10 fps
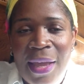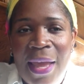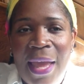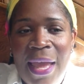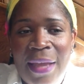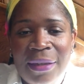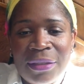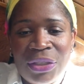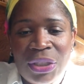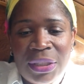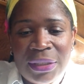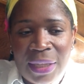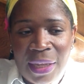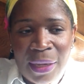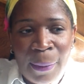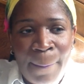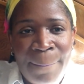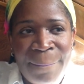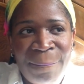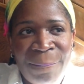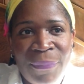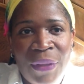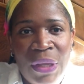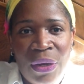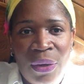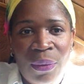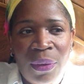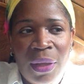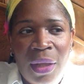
And she said, you know,